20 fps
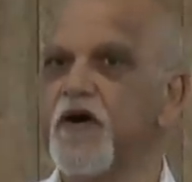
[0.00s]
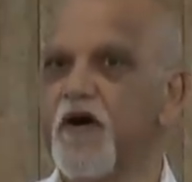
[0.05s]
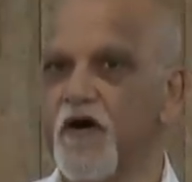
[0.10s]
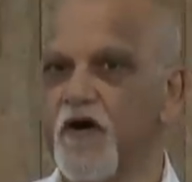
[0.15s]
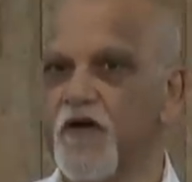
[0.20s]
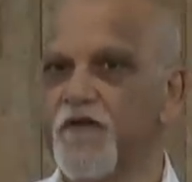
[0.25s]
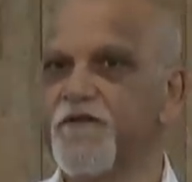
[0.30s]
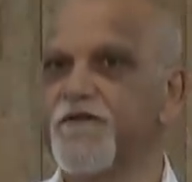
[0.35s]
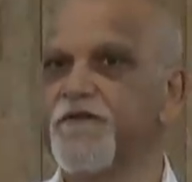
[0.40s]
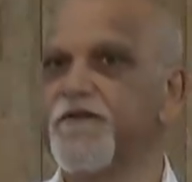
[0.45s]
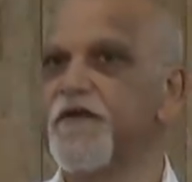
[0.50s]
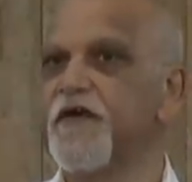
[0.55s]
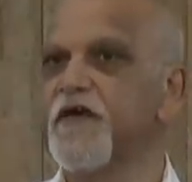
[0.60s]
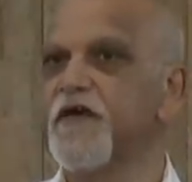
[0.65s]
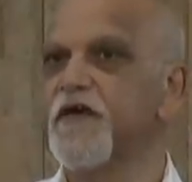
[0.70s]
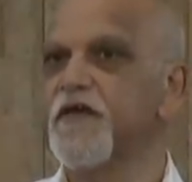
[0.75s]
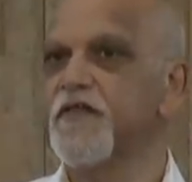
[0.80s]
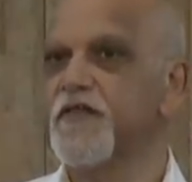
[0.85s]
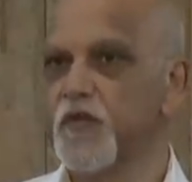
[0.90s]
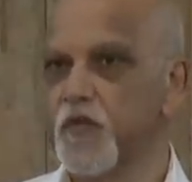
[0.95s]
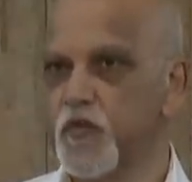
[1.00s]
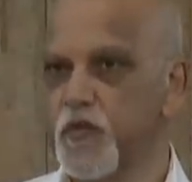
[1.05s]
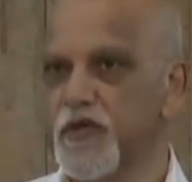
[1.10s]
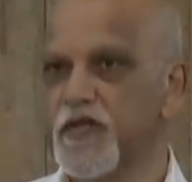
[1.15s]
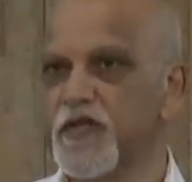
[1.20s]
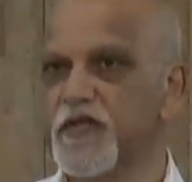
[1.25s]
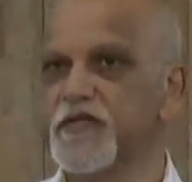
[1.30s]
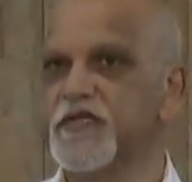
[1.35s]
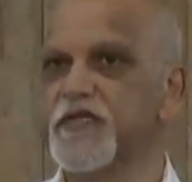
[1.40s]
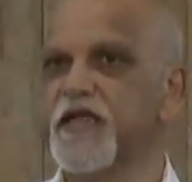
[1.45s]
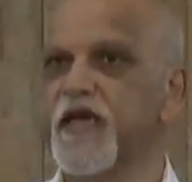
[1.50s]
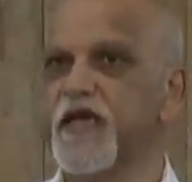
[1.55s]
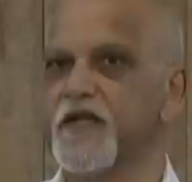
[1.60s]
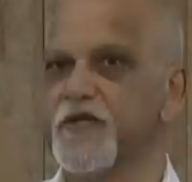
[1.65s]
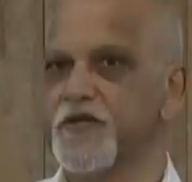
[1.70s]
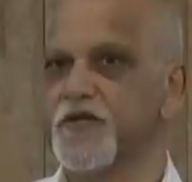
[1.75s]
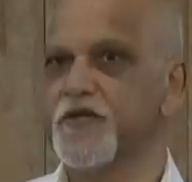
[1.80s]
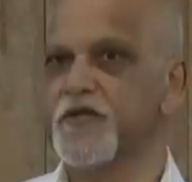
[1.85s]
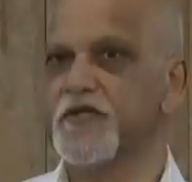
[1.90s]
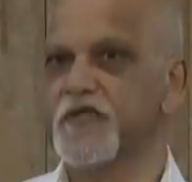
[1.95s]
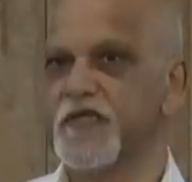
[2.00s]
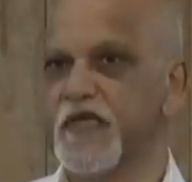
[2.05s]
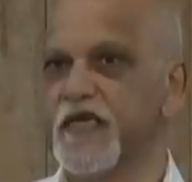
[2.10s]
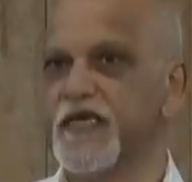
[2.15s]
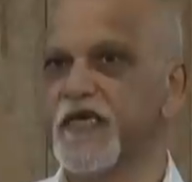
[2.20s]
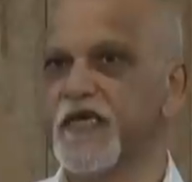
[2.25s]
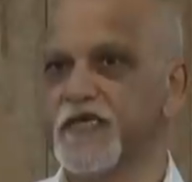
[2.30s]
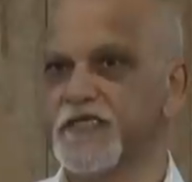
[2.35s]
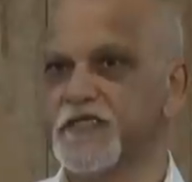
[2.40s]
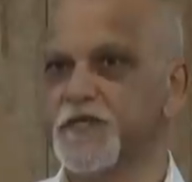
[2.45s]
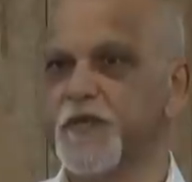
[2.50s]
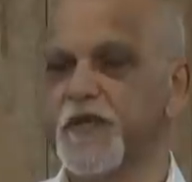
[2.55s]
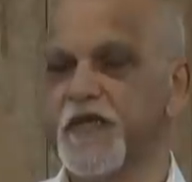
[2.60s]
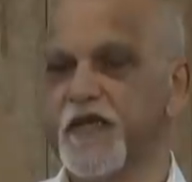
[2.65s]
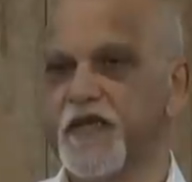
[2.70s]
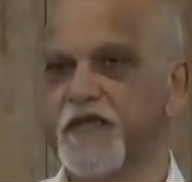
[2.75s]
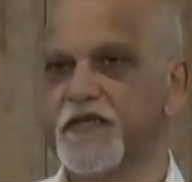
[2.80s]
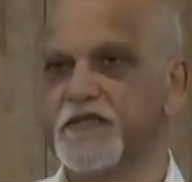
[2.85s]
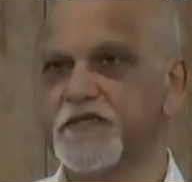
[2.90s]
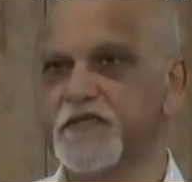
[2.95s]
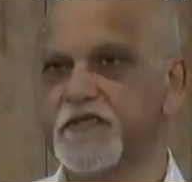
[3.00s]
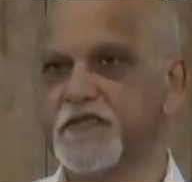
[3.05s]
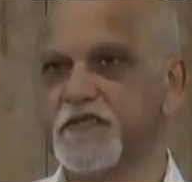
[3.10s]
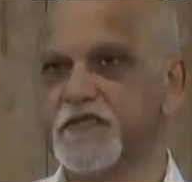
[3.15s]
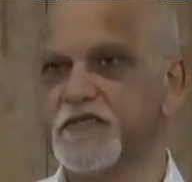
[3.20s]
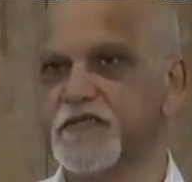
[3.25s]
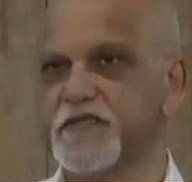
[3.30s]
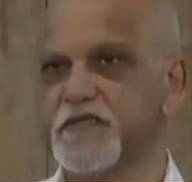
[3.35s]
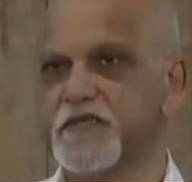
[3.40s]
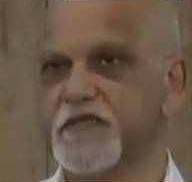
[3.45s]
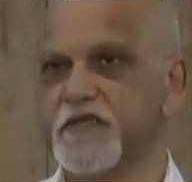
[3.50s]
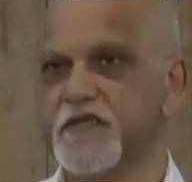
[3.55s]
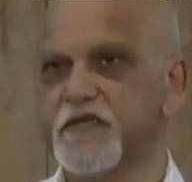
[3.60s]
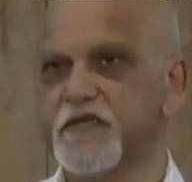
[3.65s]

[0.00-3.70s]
of the world and their experiences.